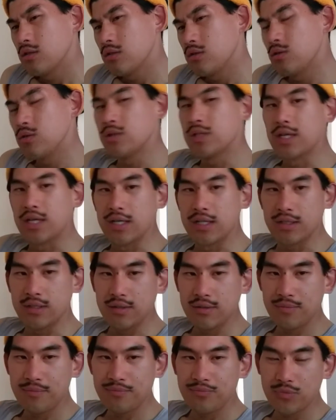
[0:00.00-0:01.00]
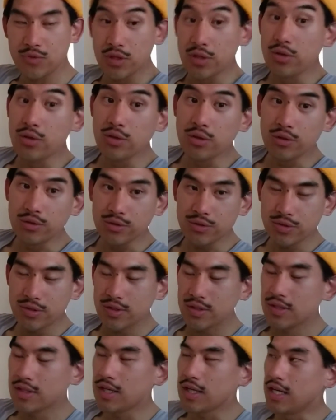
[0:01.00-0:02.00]
udon, the
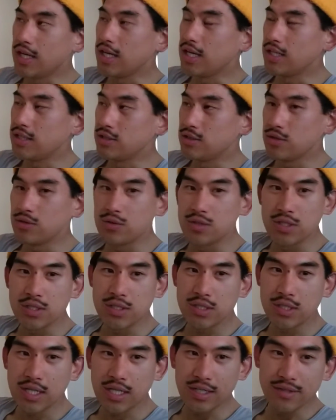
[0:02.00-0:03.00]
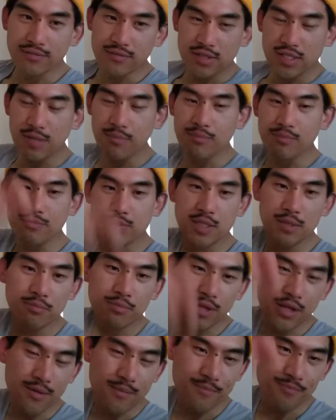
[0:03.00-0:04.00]
noodles, and you just kind of dip
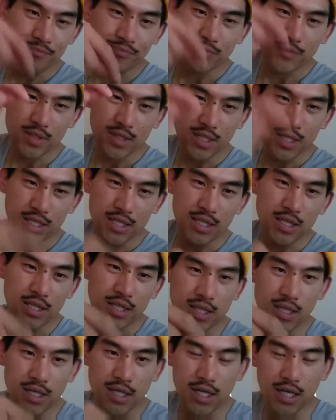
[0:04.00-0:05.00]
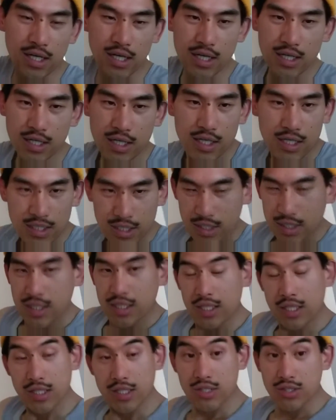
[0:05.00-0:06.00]
dip them in the uh,
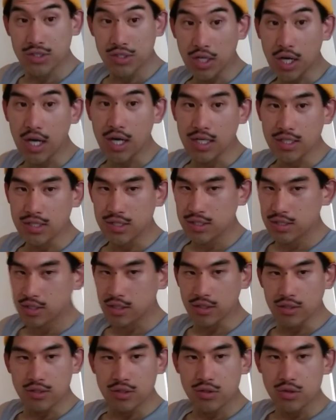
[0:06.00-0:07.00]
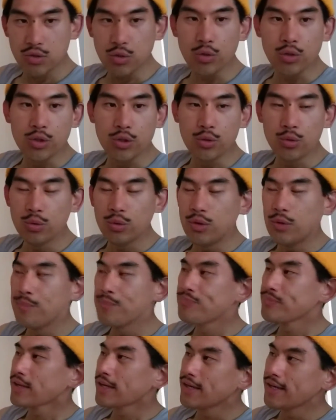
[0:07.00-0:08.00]
in the sauce called tsuyu,
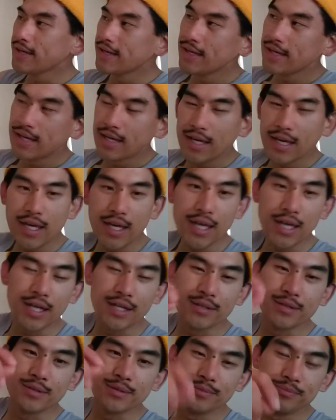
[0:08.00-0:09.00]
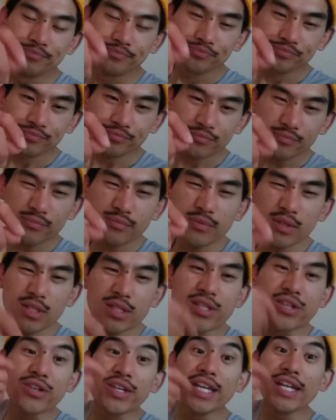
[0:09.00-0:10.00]
and
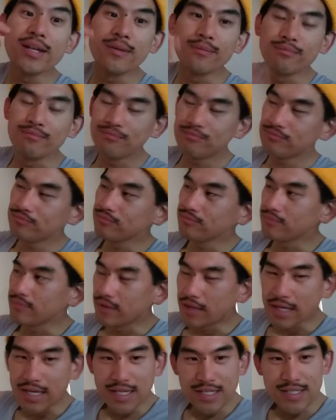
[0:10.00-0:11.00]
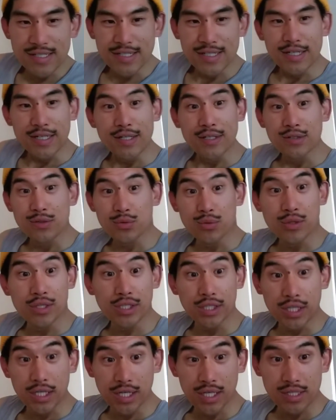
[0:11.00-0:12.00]
and you eat them, and uh, it's
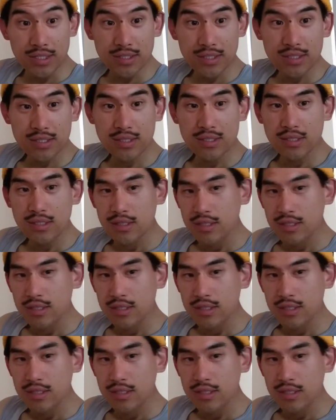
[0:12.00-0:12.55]
really nice